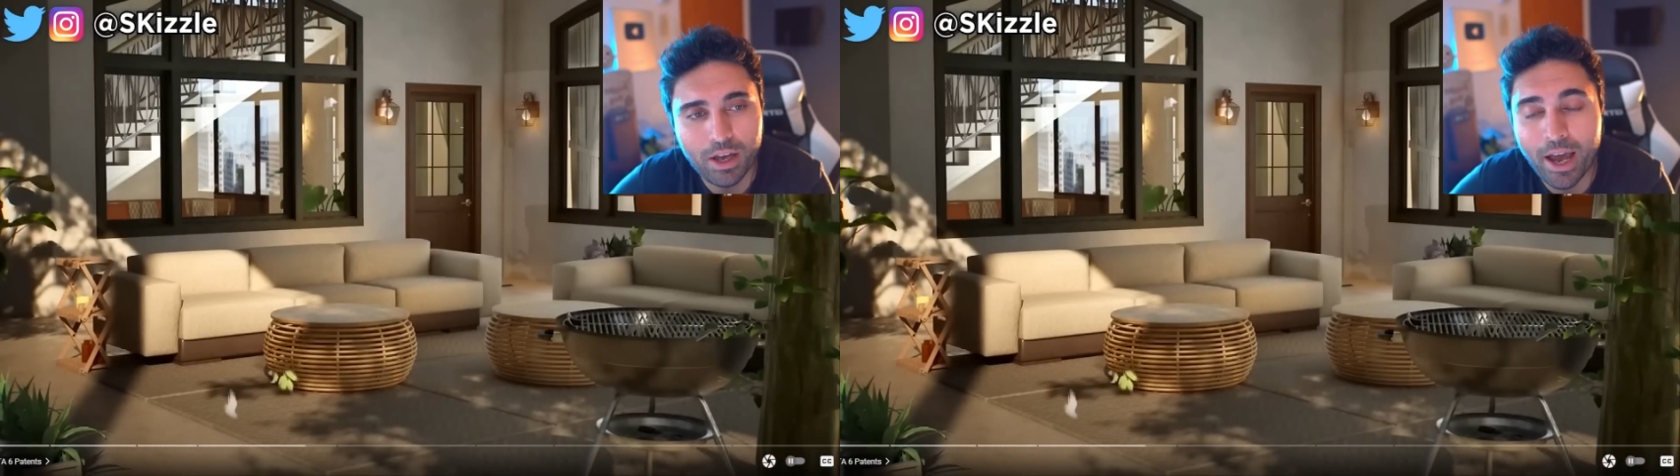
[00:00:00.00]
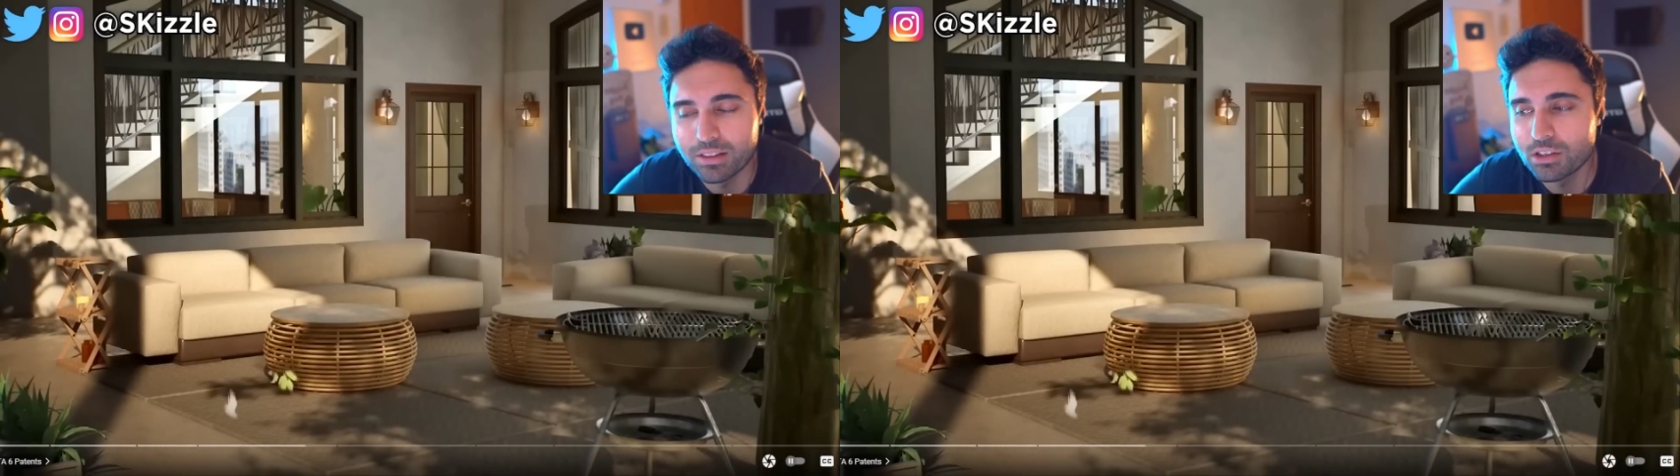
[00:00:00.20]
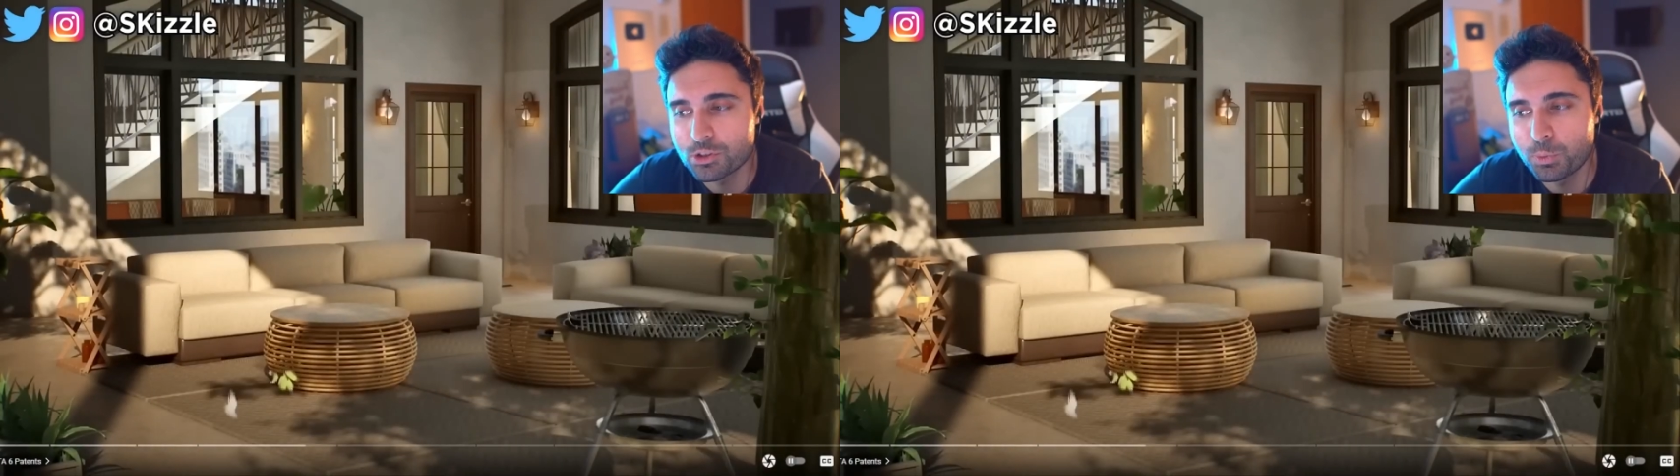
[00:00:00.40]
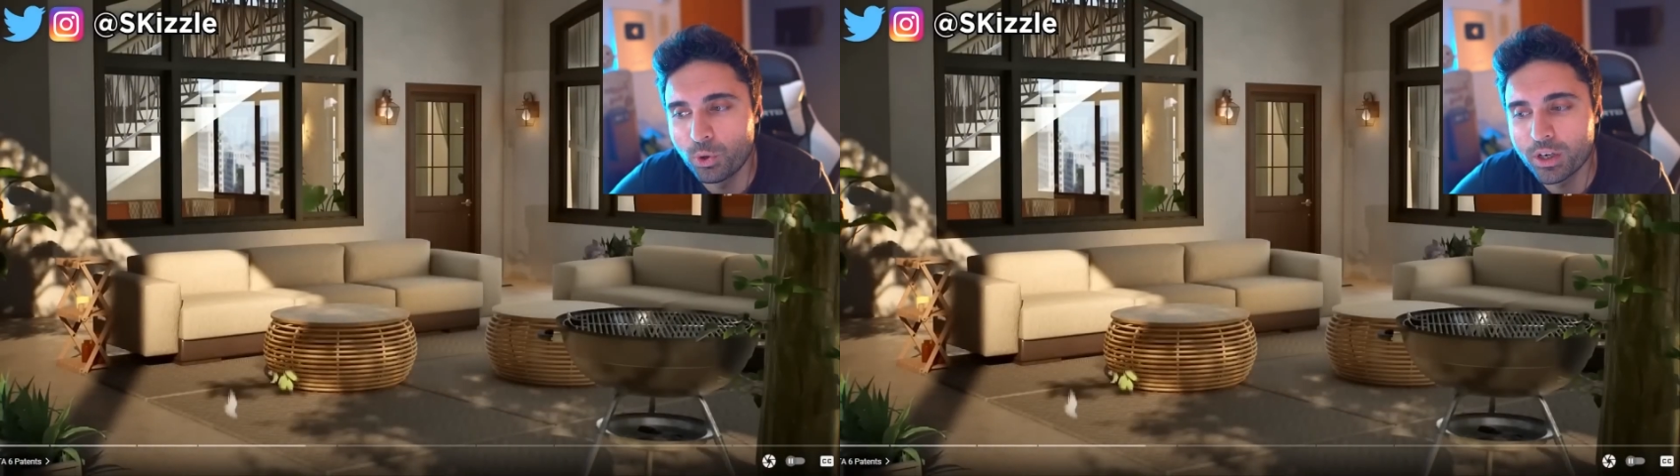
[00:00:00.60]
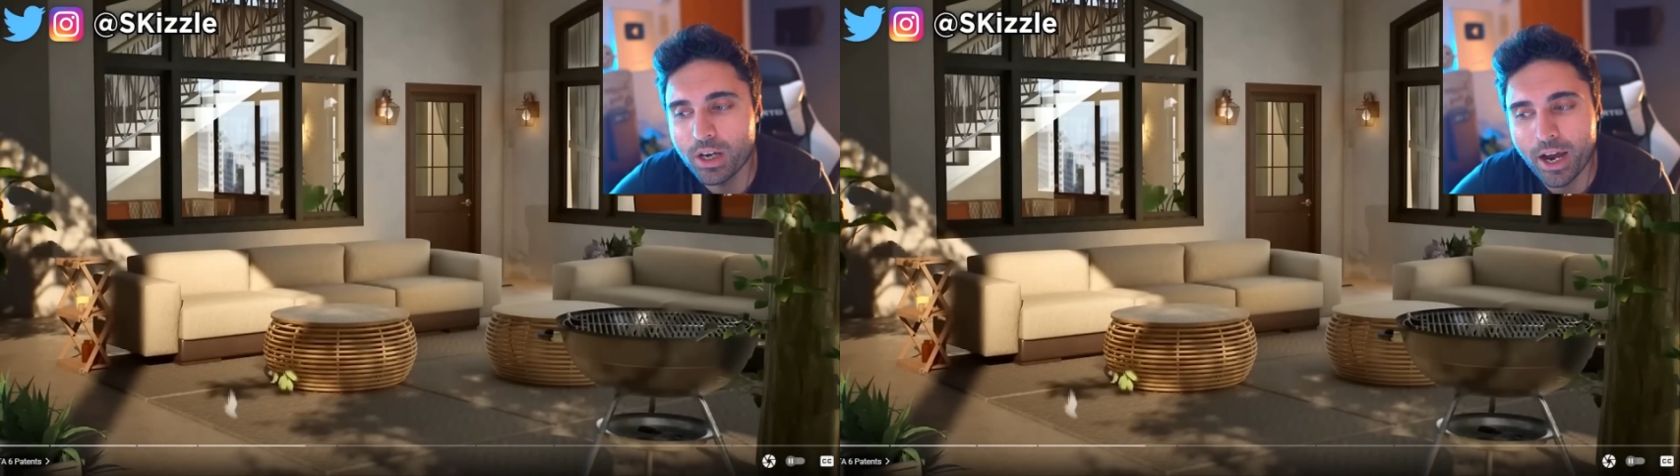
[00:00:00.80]
at this
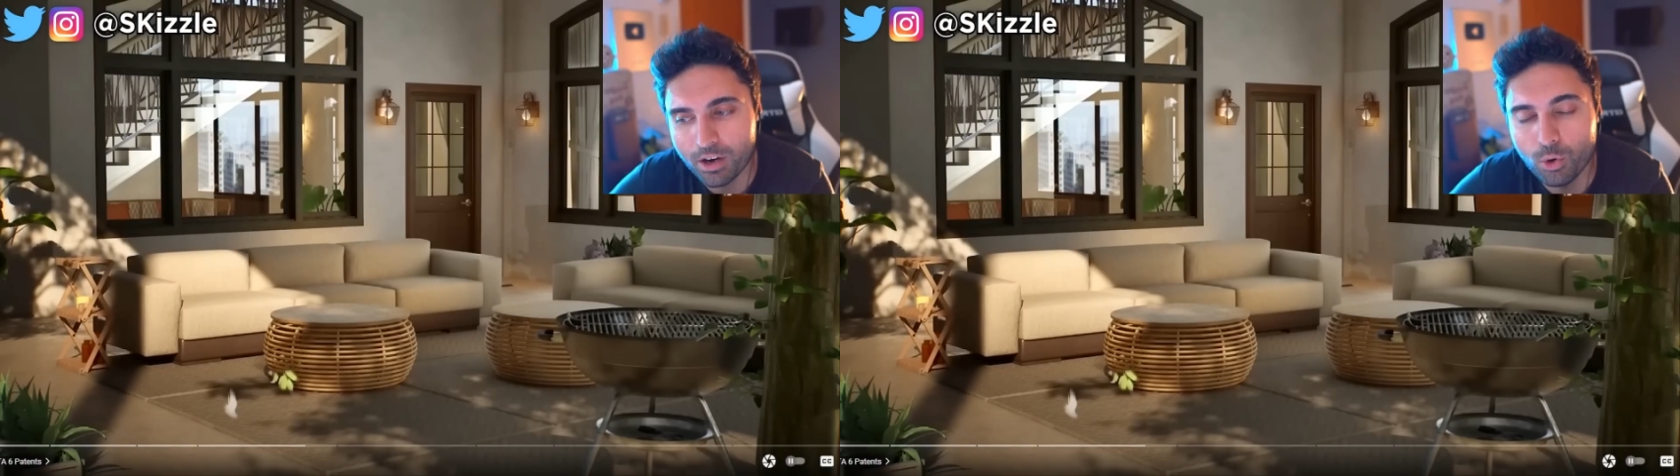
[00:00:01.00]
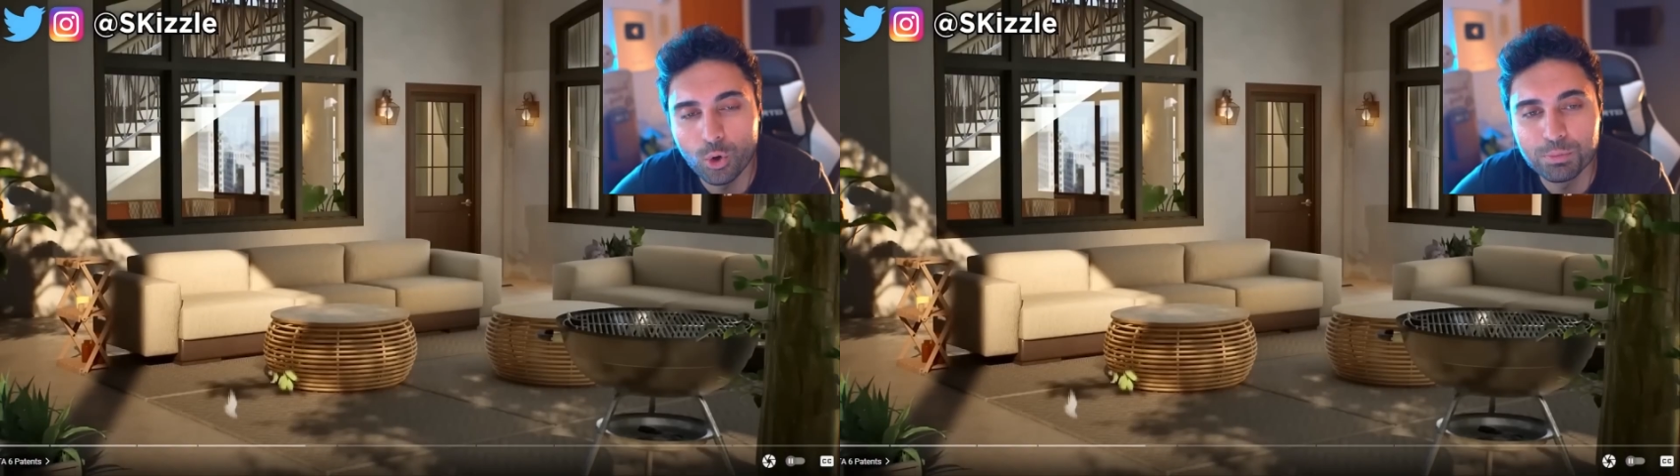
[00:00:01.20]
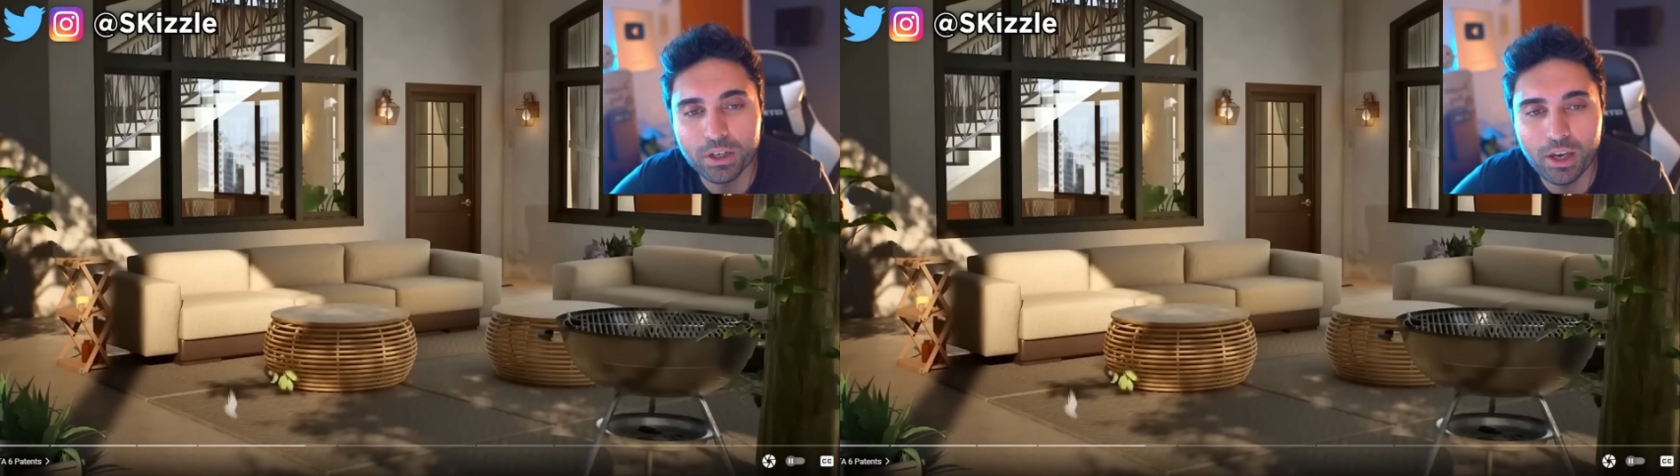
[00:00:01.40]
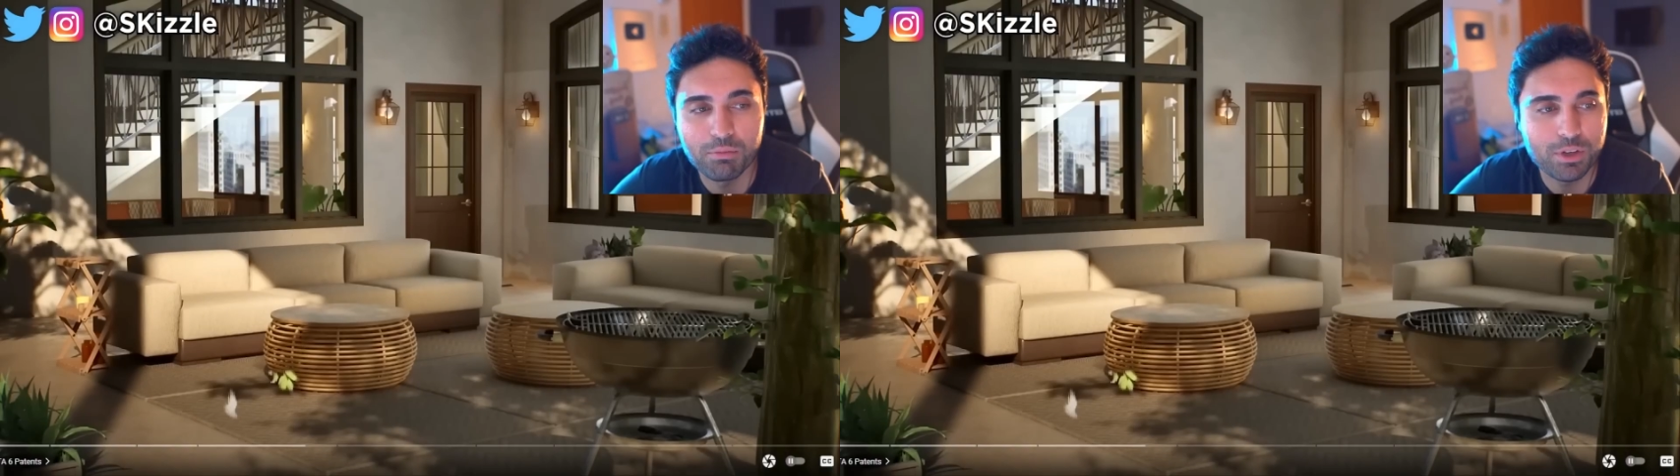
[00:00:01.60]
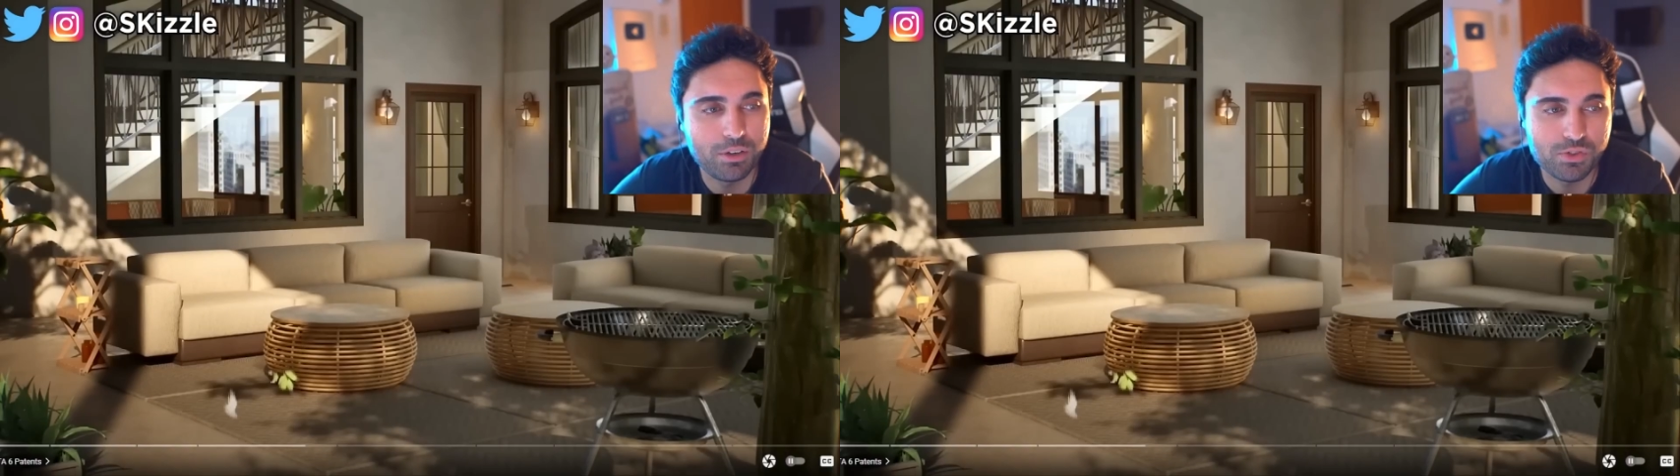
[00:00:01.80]
point, I hope the
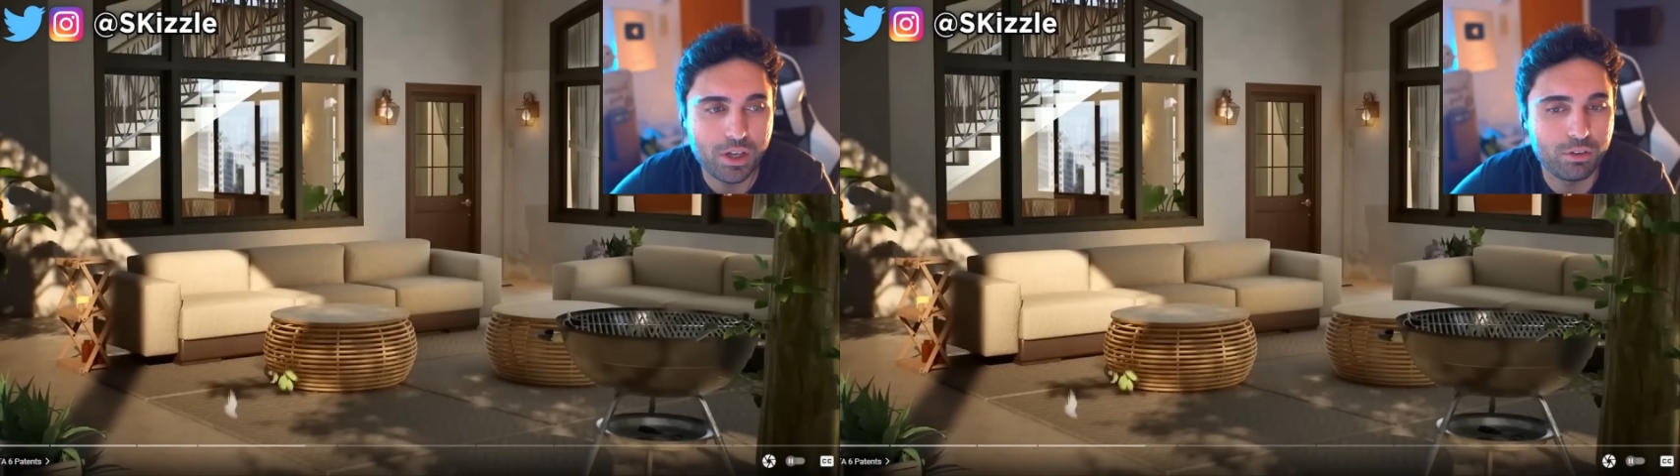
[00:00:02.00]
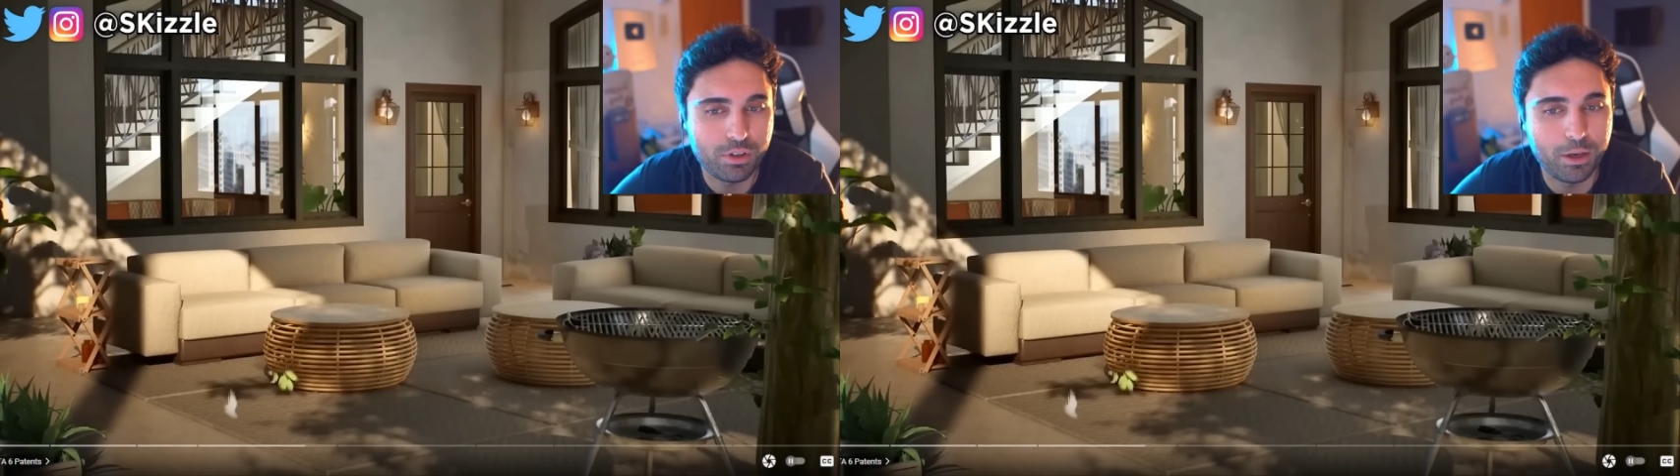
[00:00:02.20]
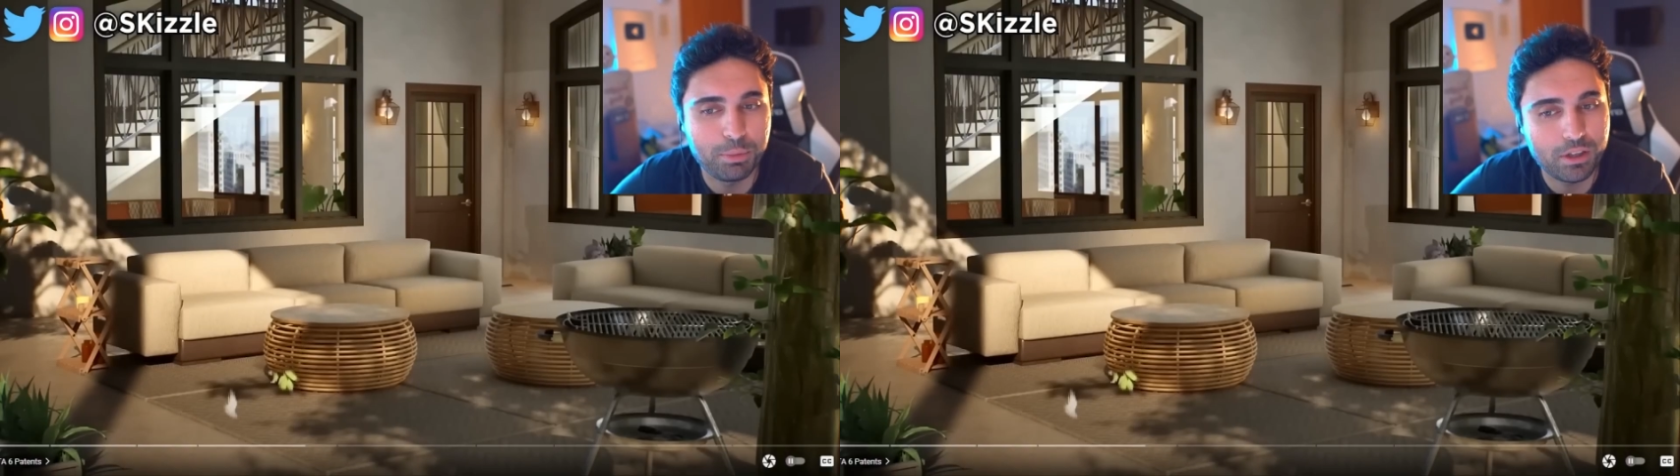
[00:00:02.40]
game comes out, right?